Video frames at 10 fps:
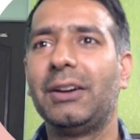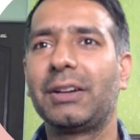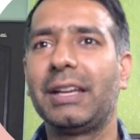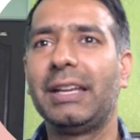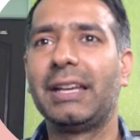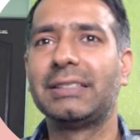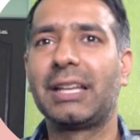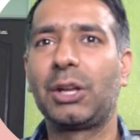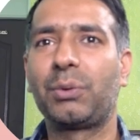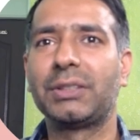Okay, here is a
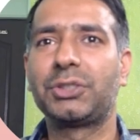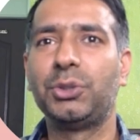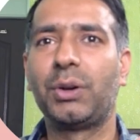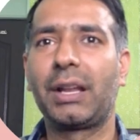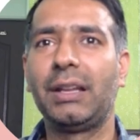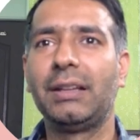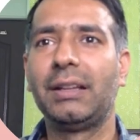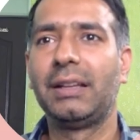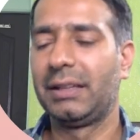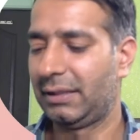request URL.
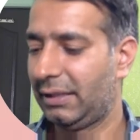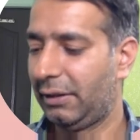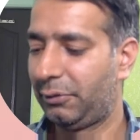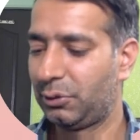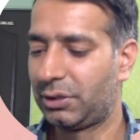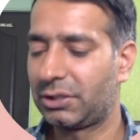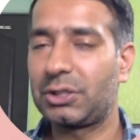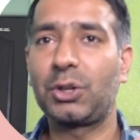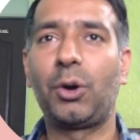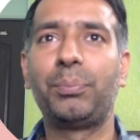If you
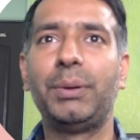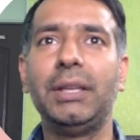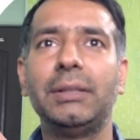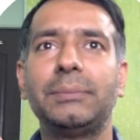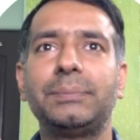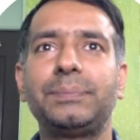just copy,